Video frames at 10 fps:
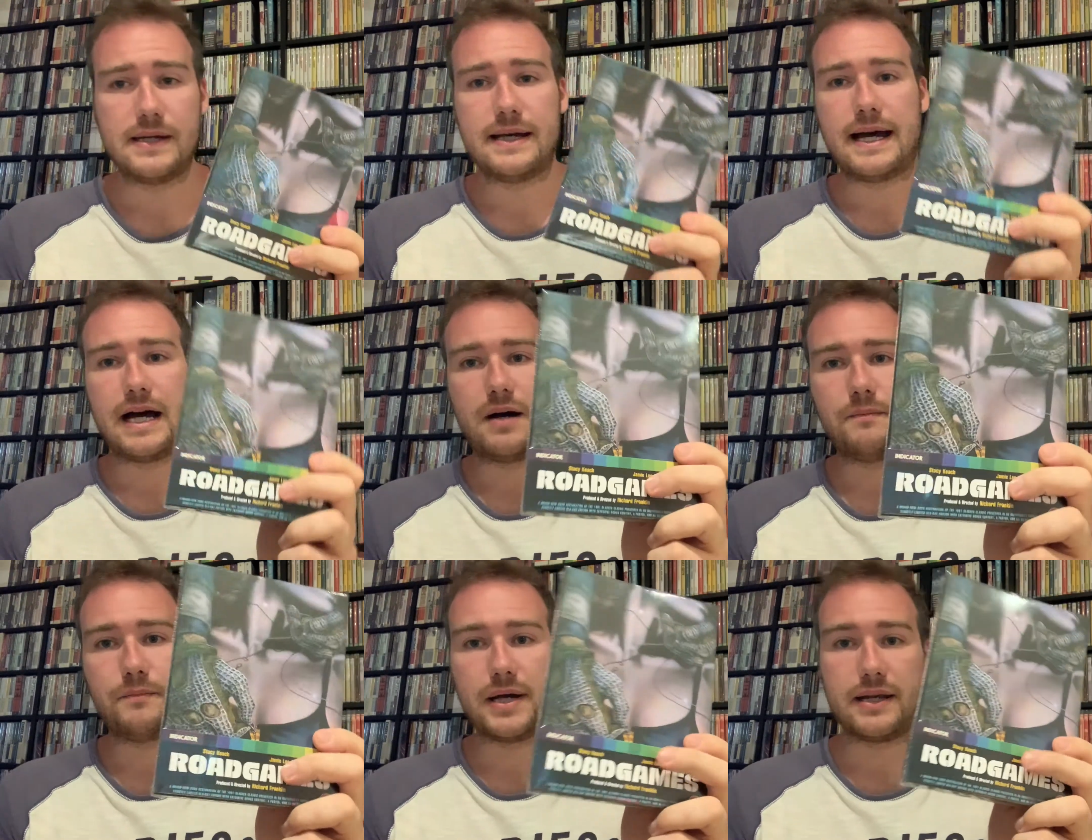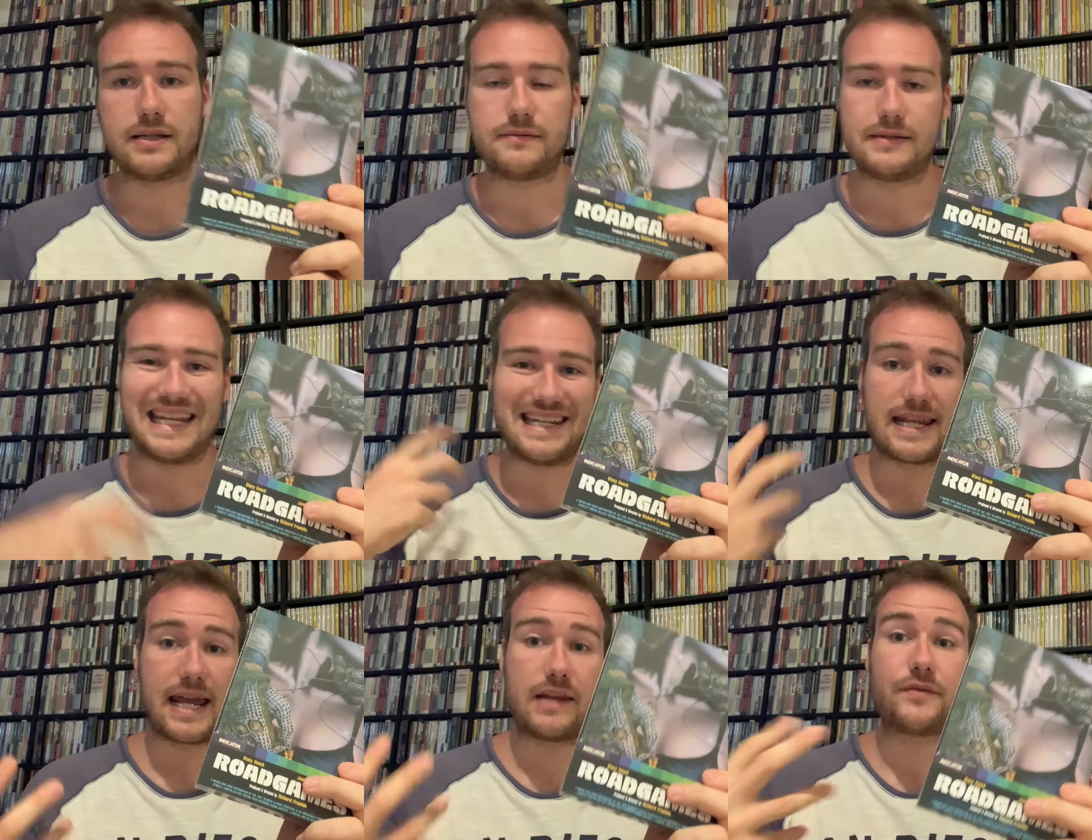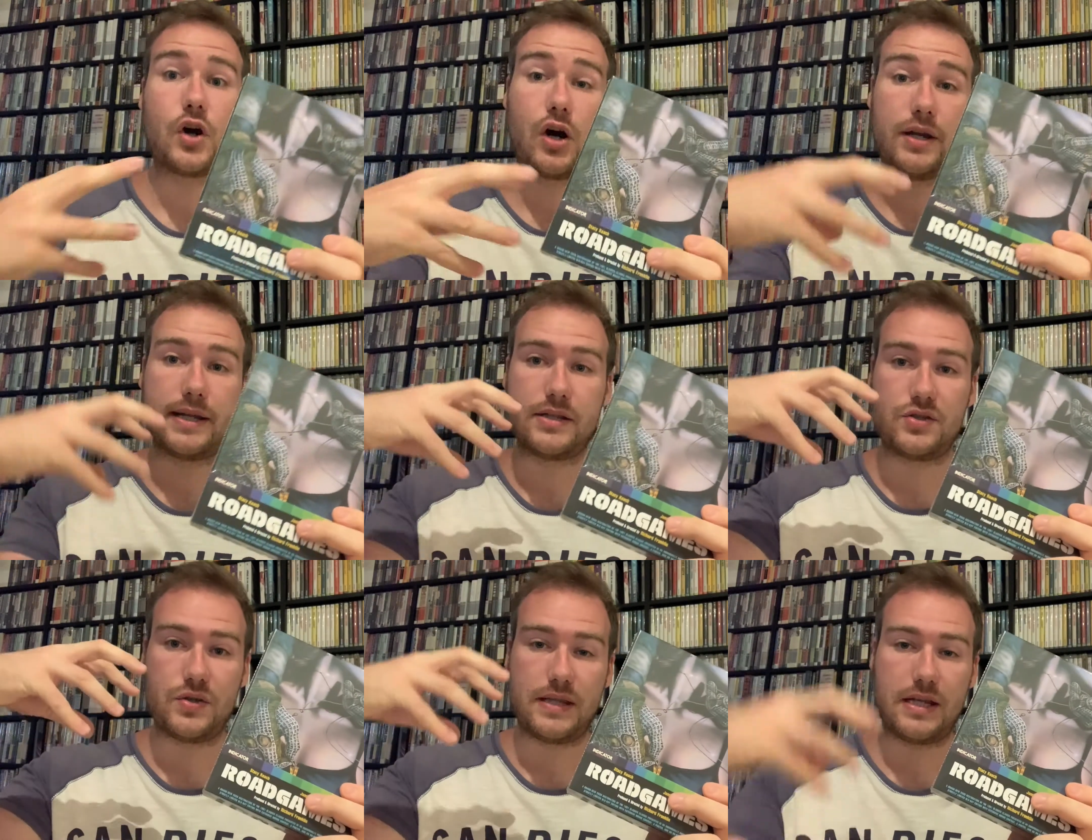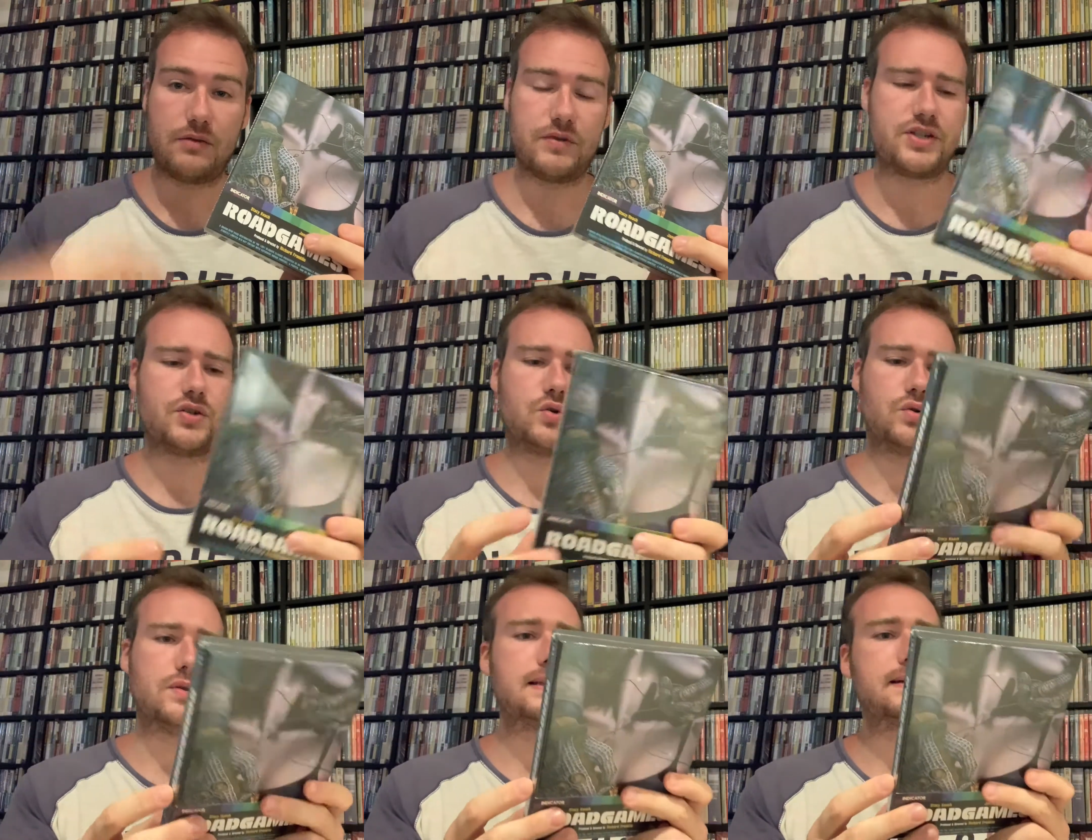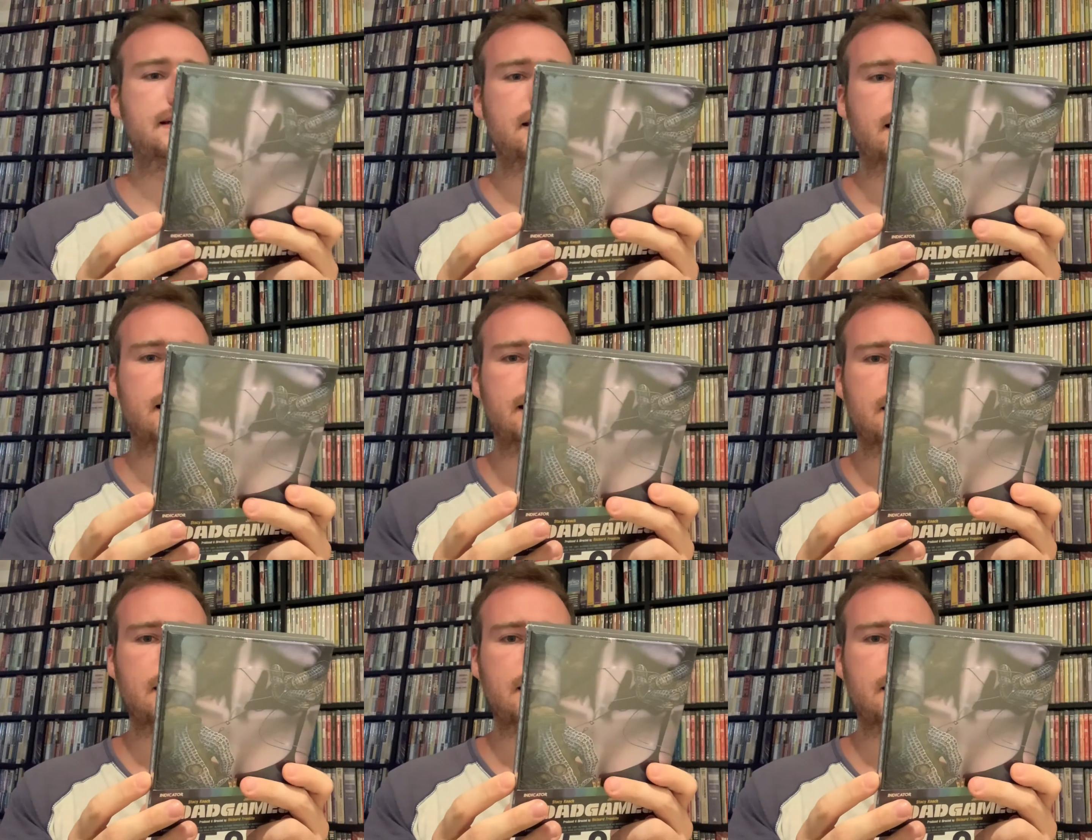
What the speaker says: But Indicator have gone to the original, let